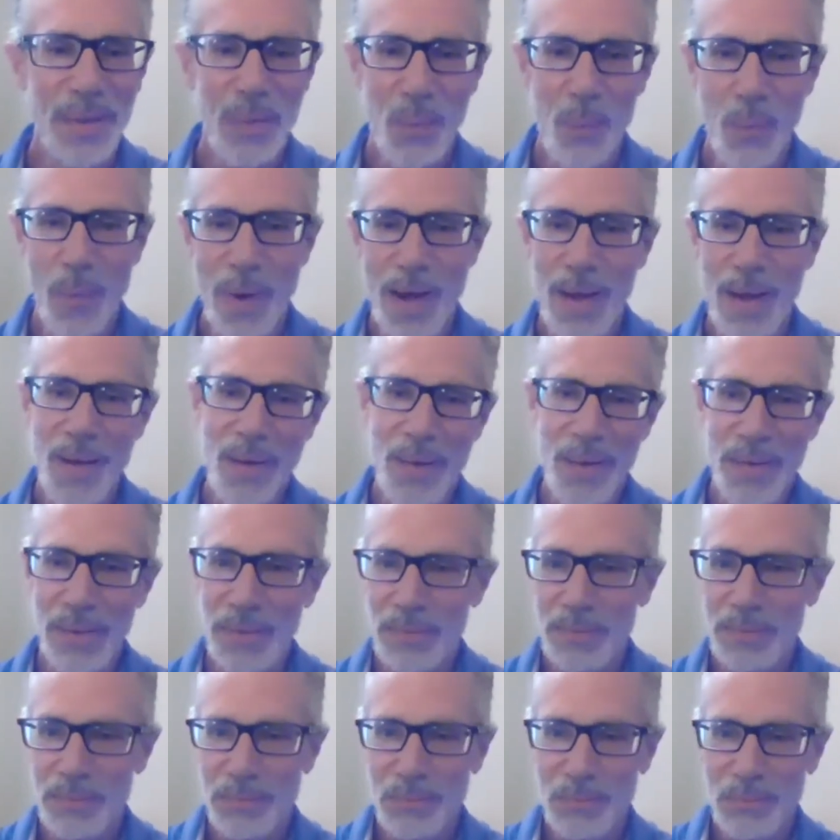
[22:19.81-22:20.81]

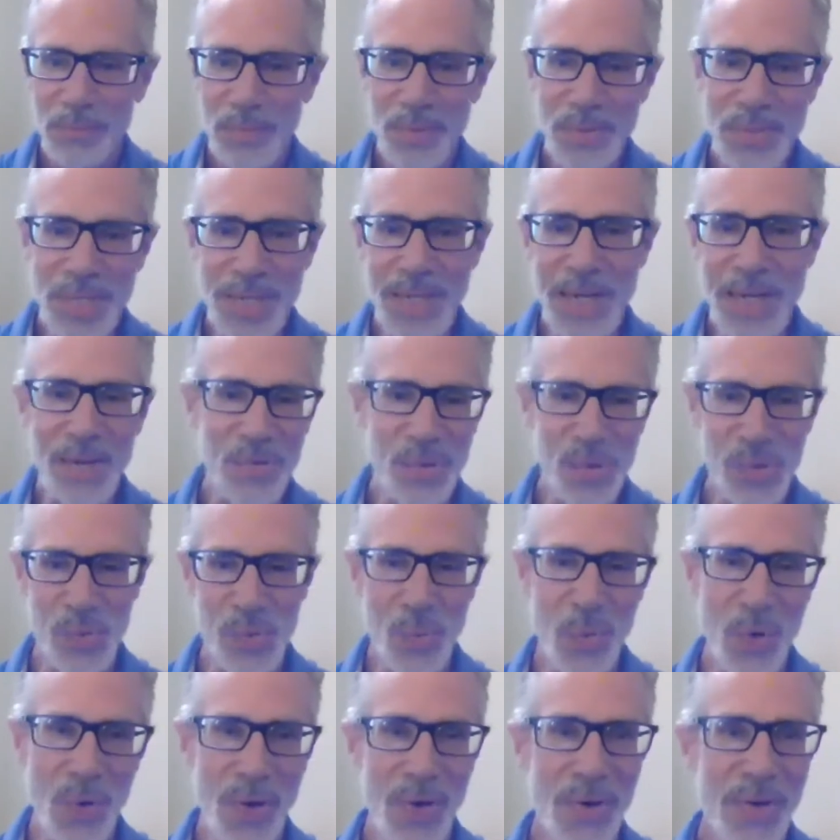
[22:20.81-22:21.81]
where the teenagers
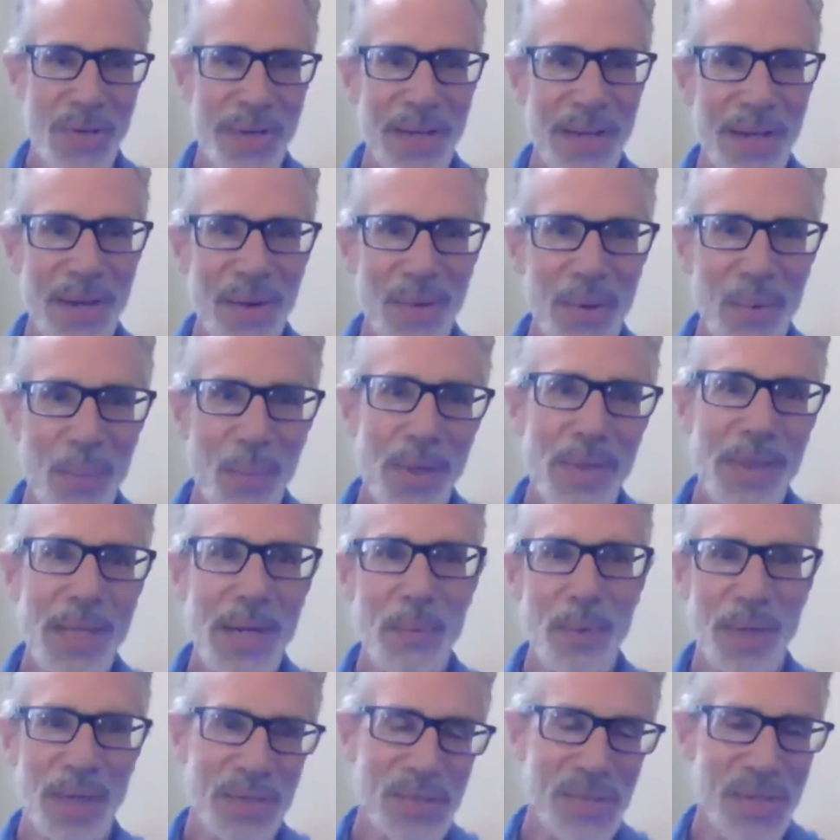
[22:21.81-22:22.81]
were, and what they
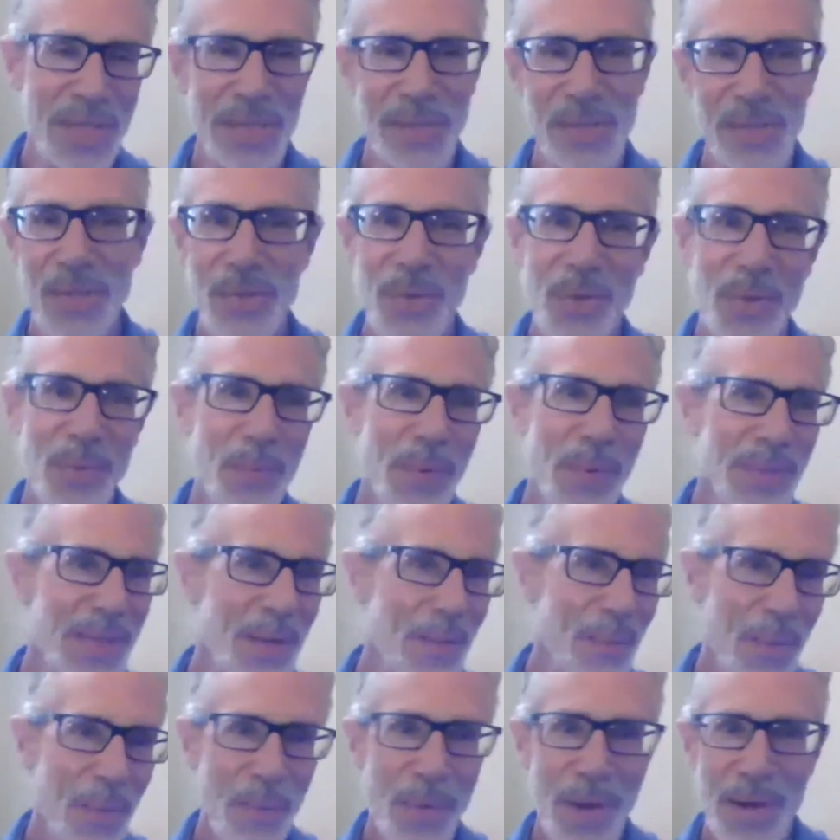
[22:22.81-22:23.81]
were listening to and what
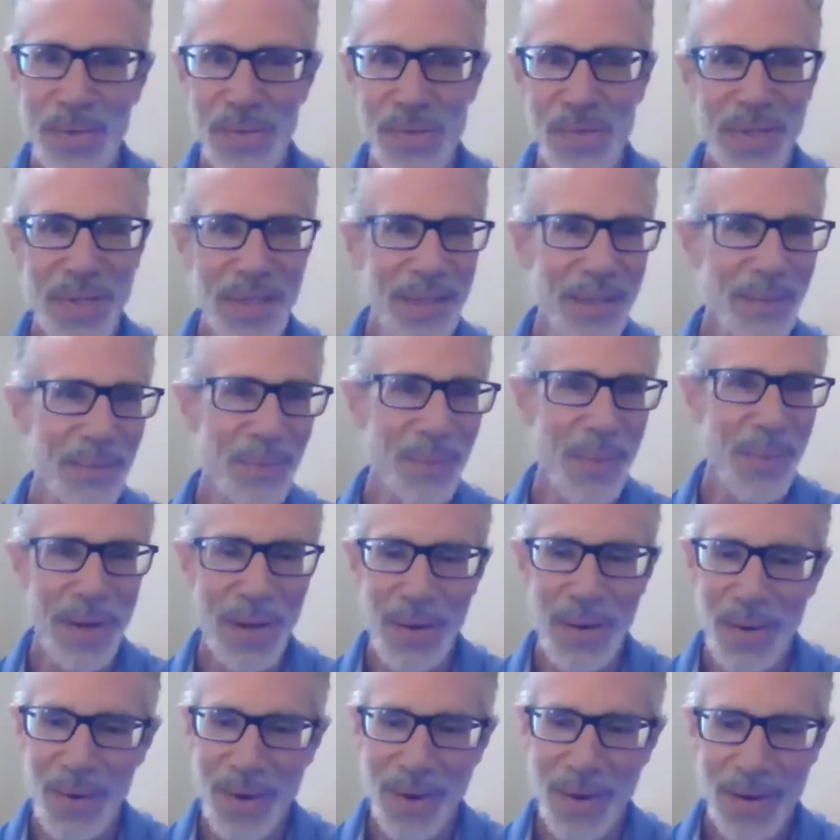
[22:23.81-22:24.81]
they were watching, and
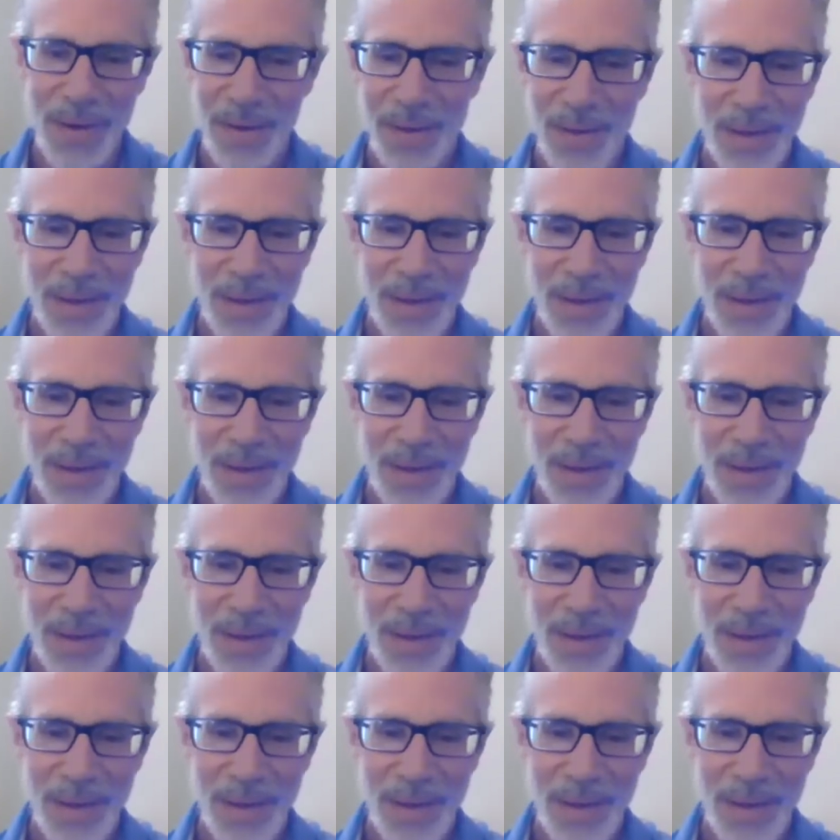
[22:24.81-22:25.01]
where,